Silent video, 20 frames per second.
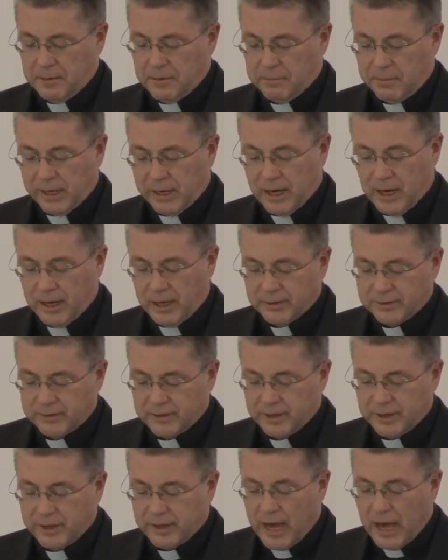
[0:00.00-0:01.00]

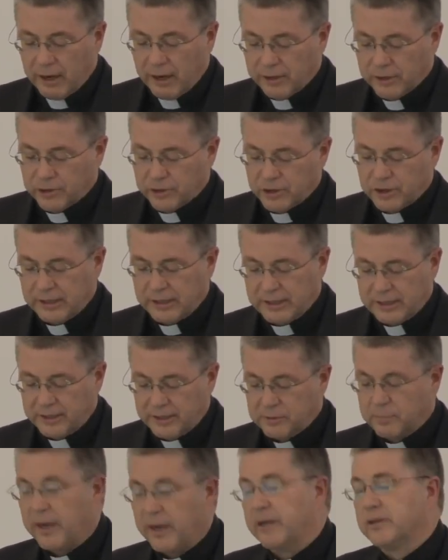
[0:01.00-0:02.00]
because knowledge
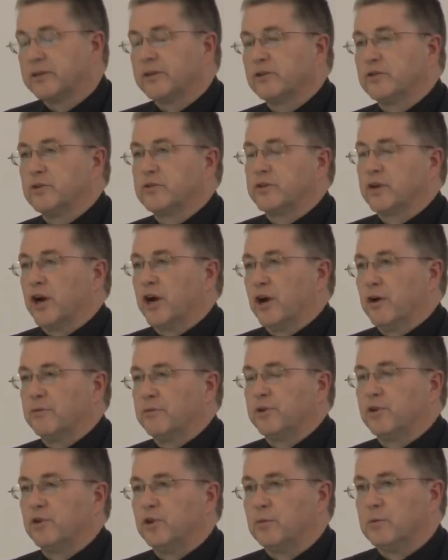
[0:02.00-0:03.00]
is meant to
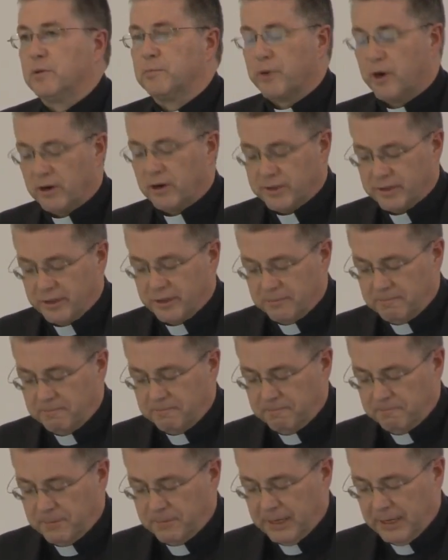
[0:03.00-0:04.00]
serve the human person.
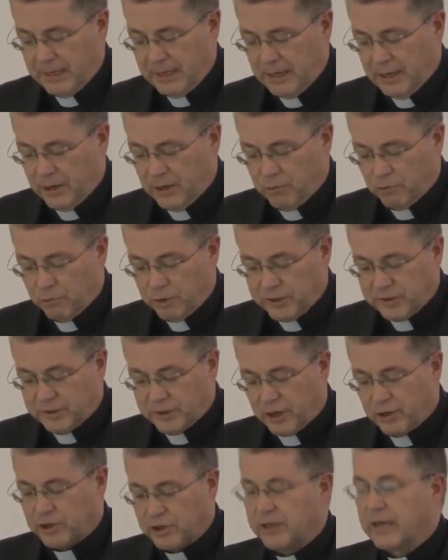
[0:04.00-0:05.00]

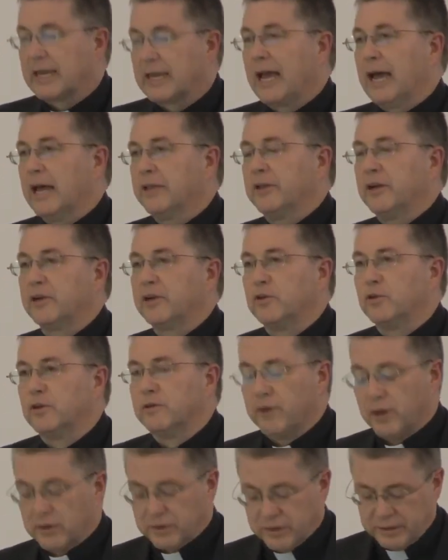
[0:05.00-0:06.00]
Research in a Catholic
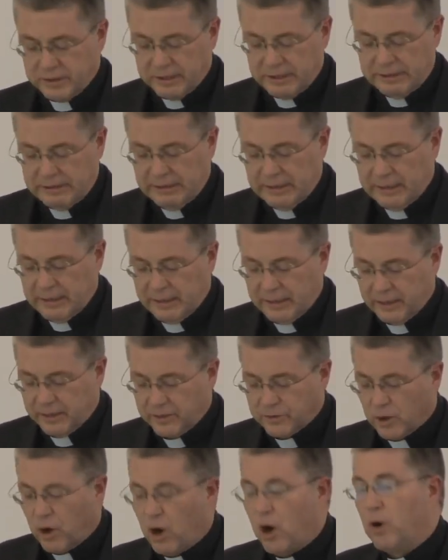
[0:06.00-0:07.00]
university
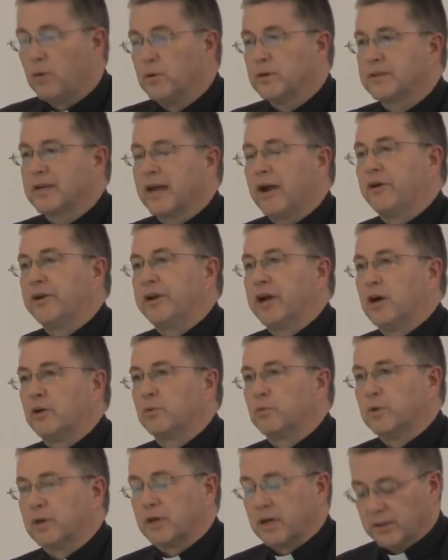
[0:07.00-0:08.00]
is always carried
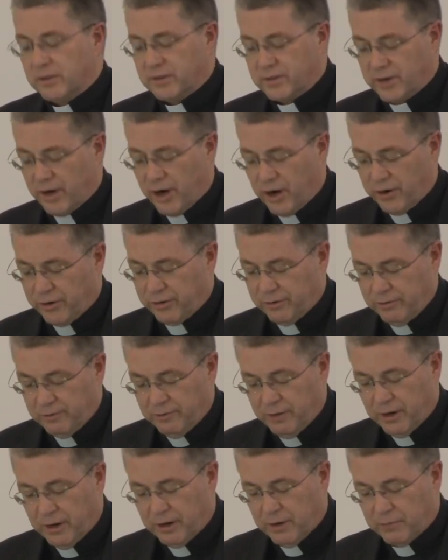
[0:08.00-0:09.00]
out with
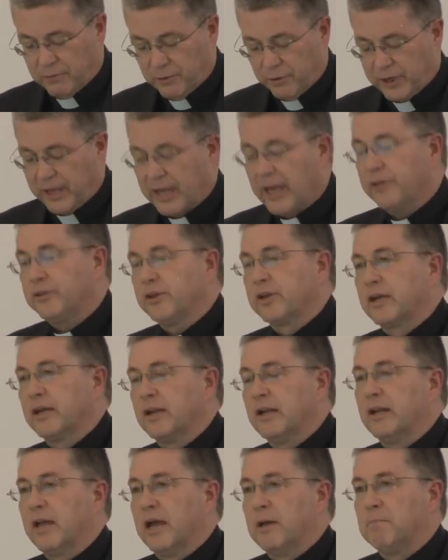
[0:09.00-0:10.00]
concern for the
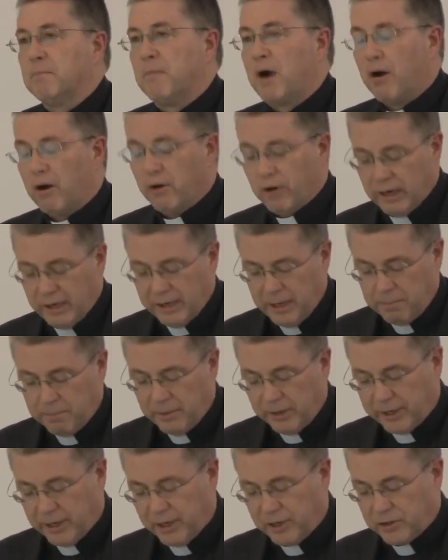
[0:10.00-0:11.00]
ethical and moral
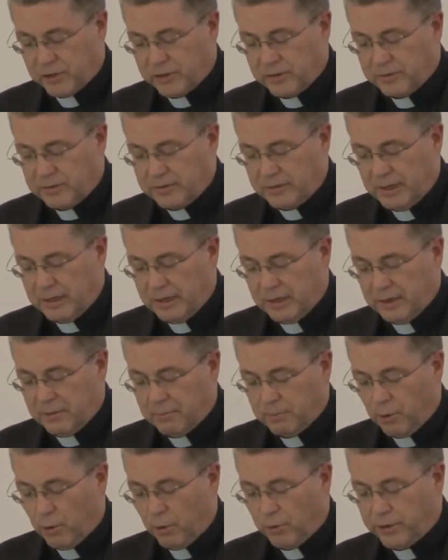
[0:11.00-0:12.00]
implications
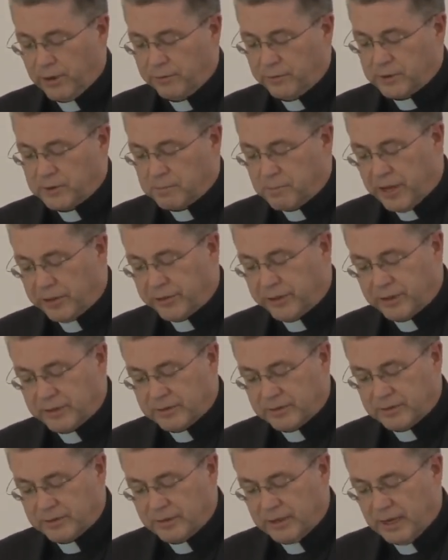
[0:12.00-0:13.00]
both of its
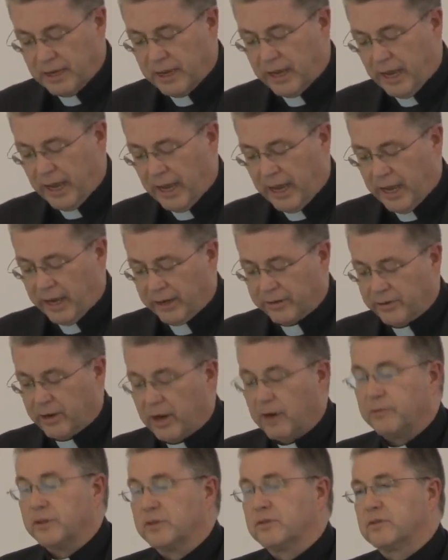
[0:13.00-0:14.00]
methods and
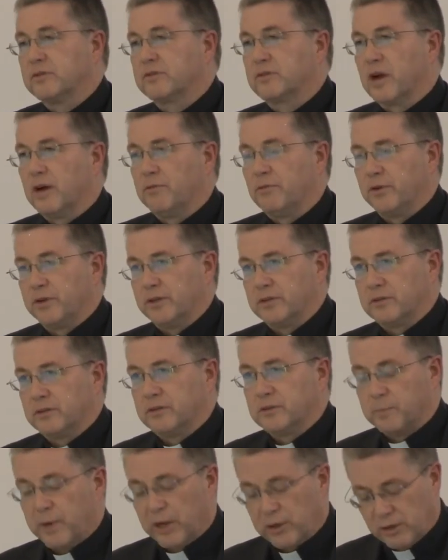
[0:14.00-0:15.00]
of its discoveries,
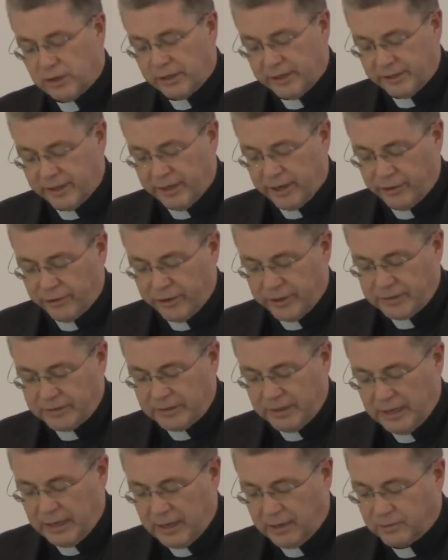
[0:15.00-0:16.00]
especially in the areas
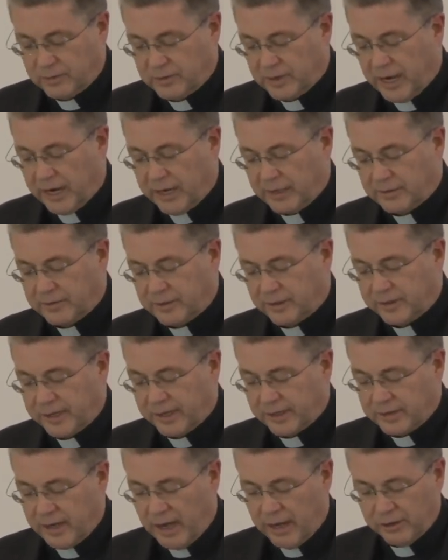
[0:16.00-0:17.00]
of science and
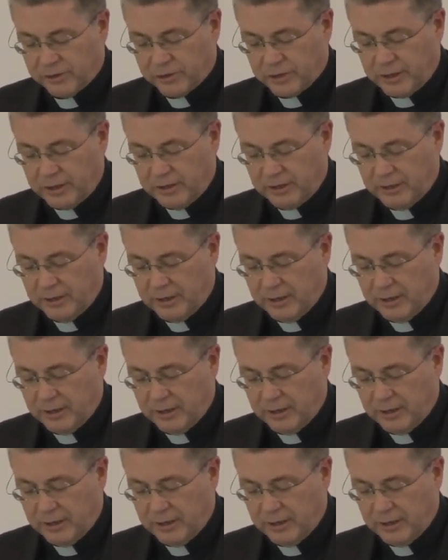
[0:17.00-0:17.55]
technology.